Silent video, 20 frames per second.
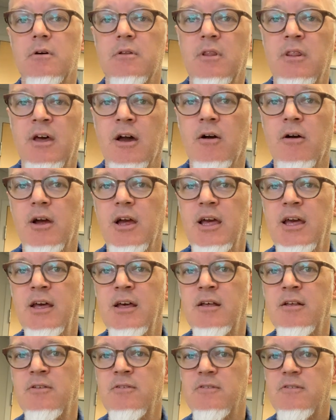there
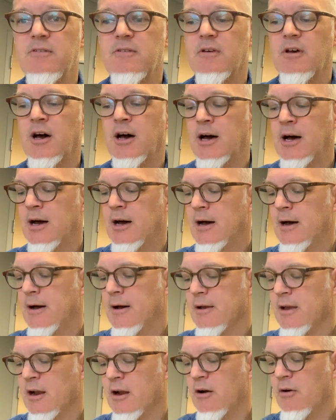is,
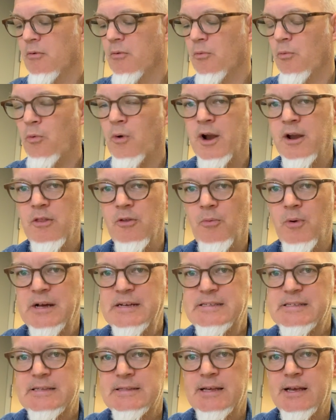one of the
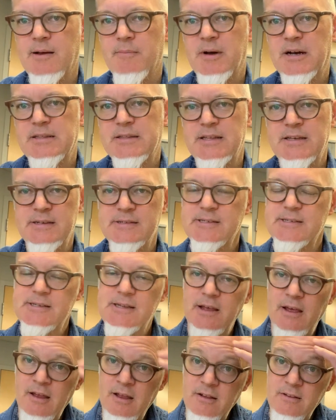ways to think about this
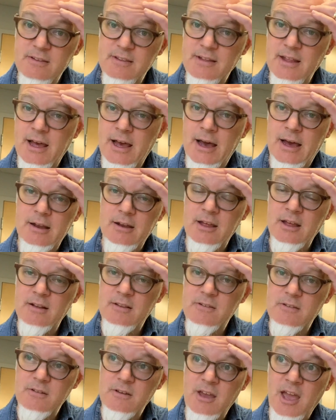is that
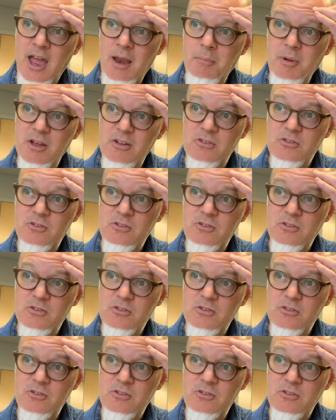it can be a